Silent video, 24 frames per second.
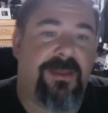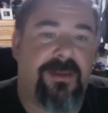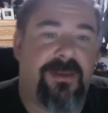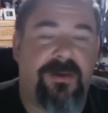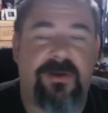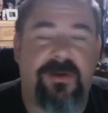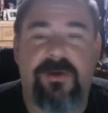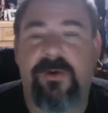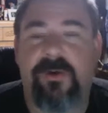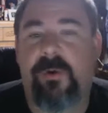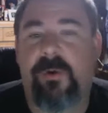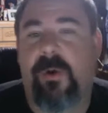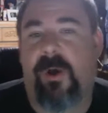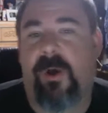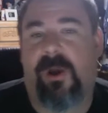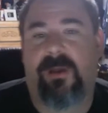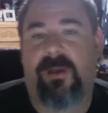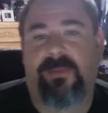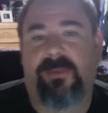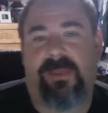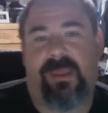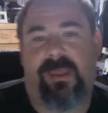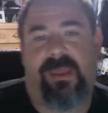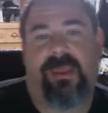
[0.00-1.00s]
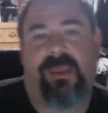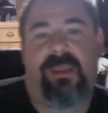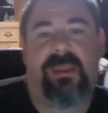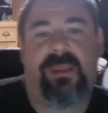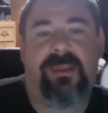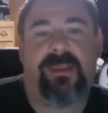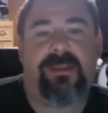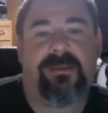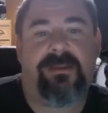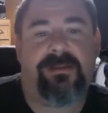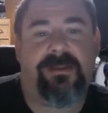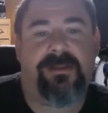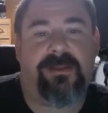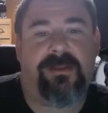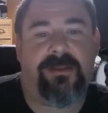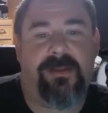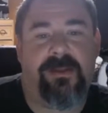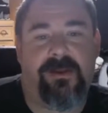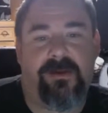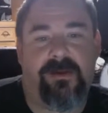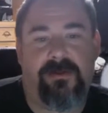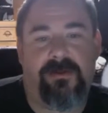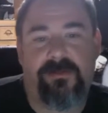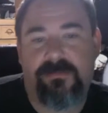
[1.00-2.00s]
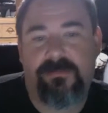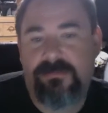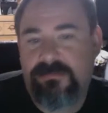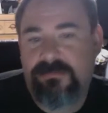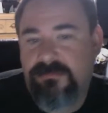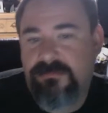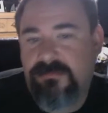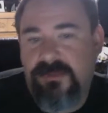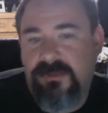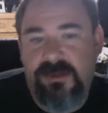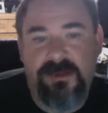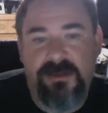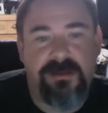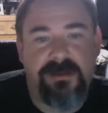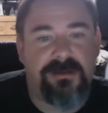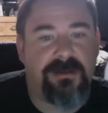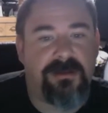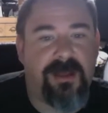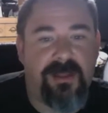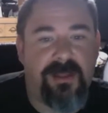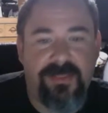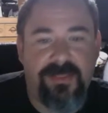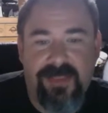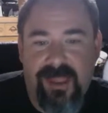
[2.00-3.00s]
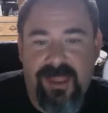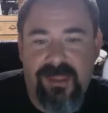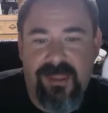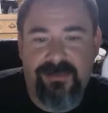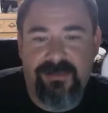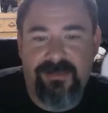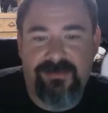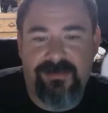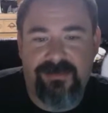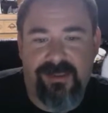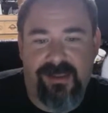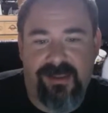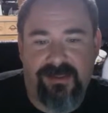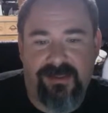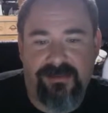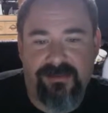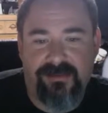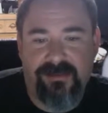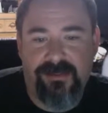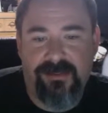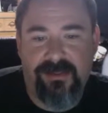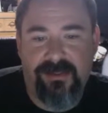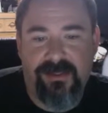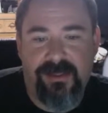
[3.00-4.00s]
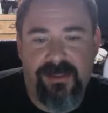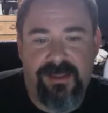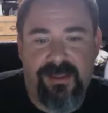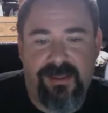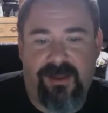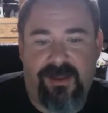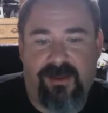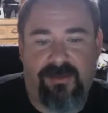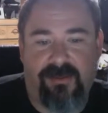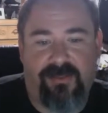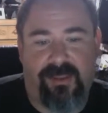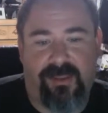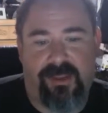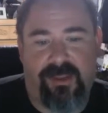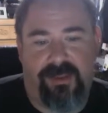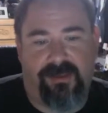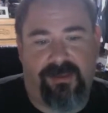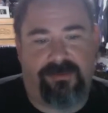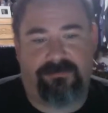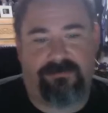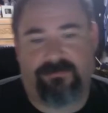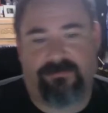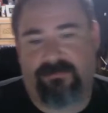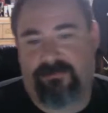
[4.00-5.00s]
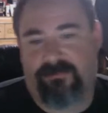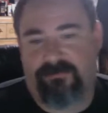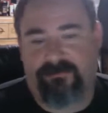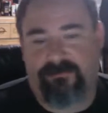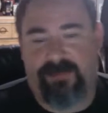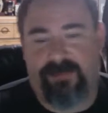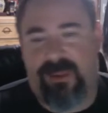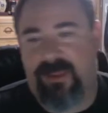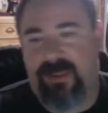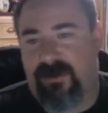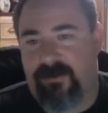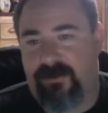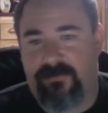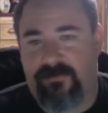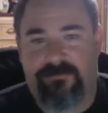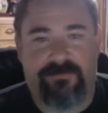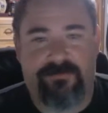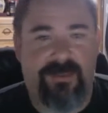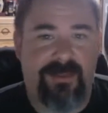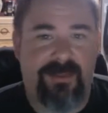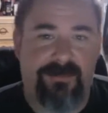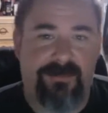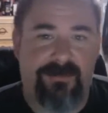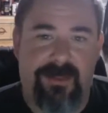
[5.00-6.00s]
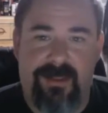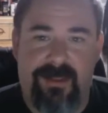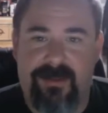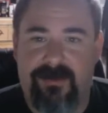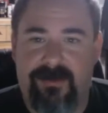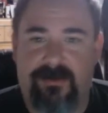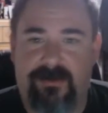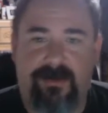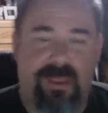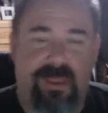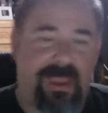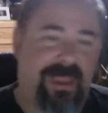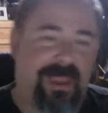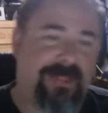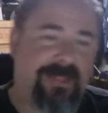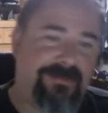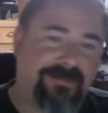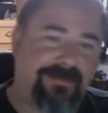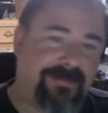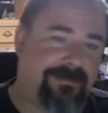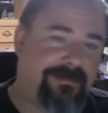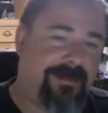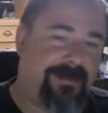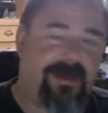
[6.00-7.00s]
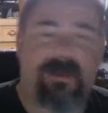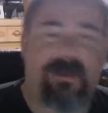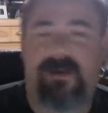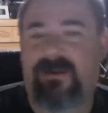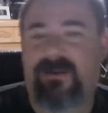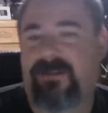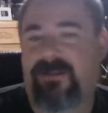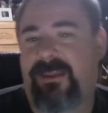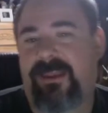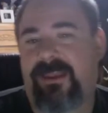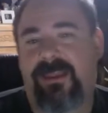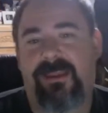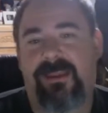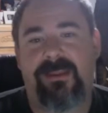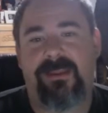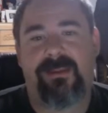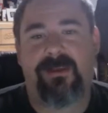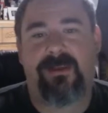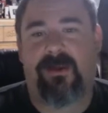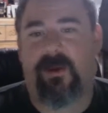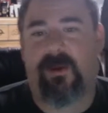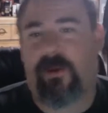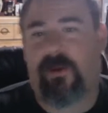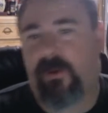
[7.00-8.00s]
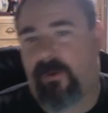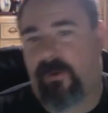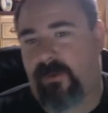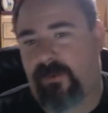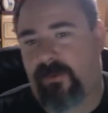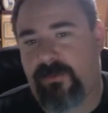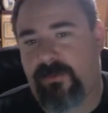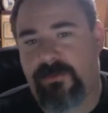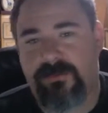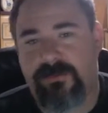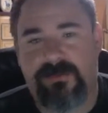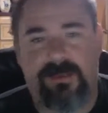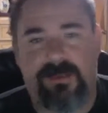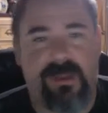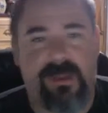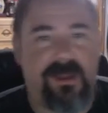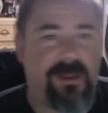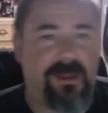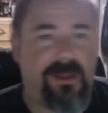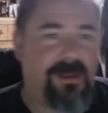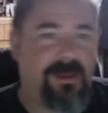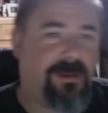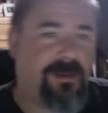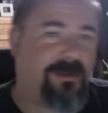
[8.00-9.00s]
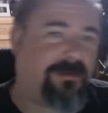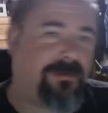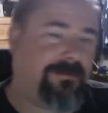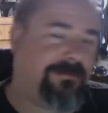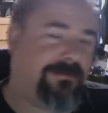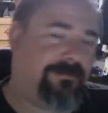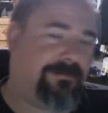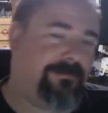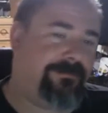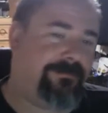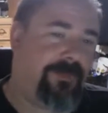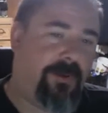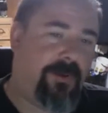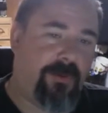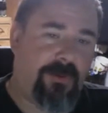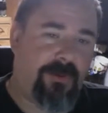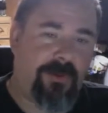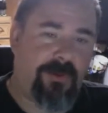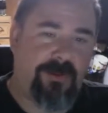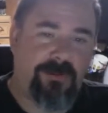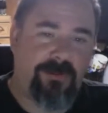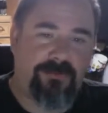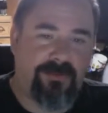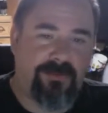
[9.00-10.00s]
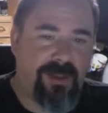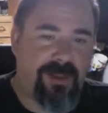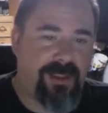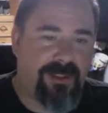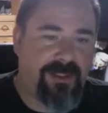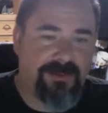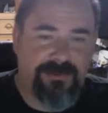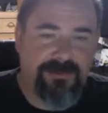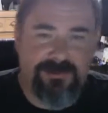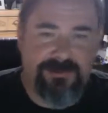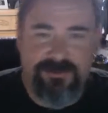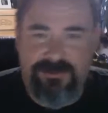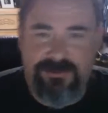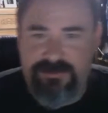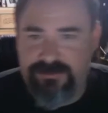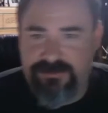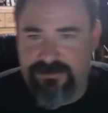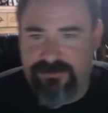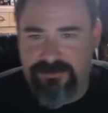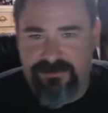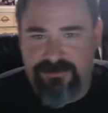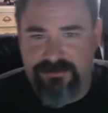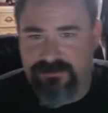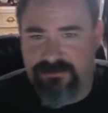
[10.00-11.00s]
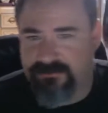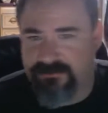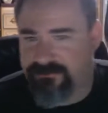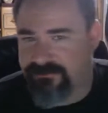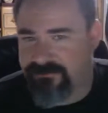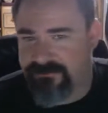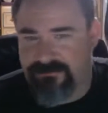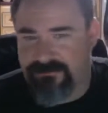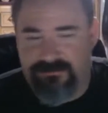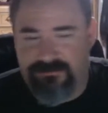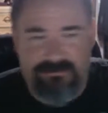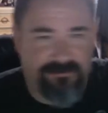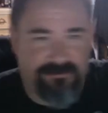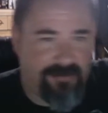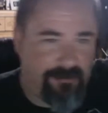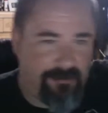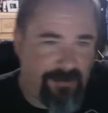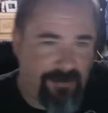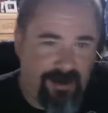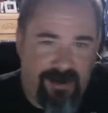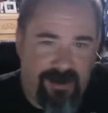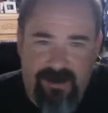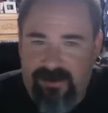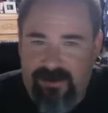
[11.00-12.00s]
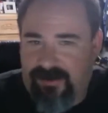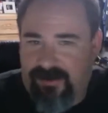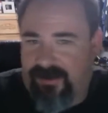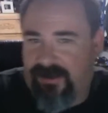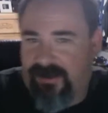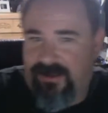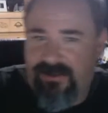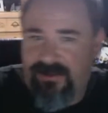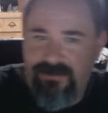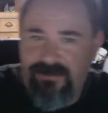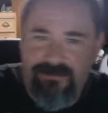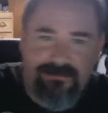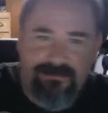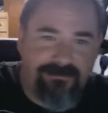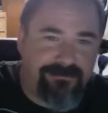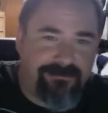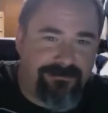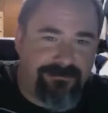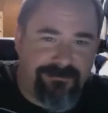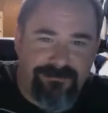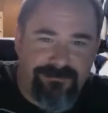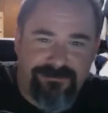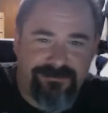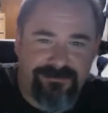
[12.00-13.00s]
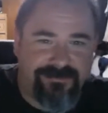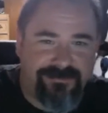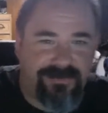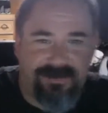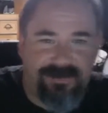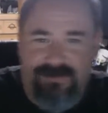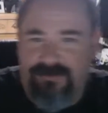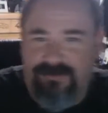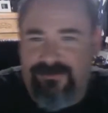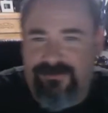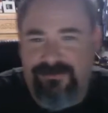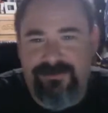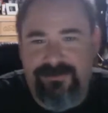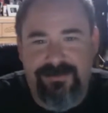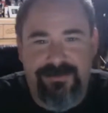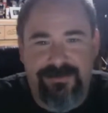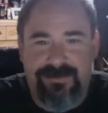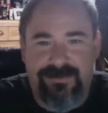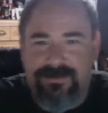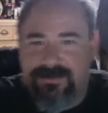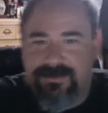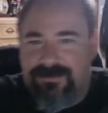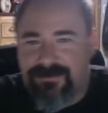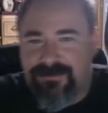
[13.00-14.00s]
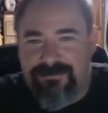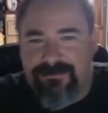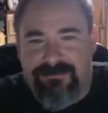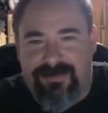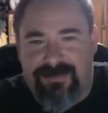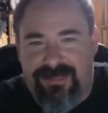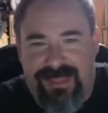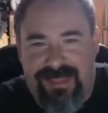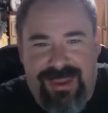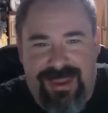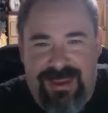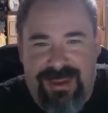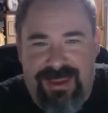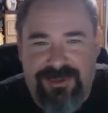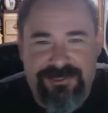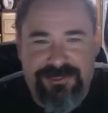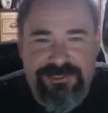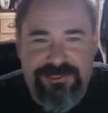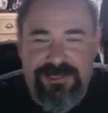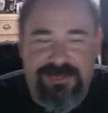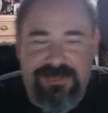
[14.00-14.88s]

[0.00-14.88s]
Who are they, on the outside? Are they male, female, handsome, ugly, old, young, poor, rich, American, Malaysian?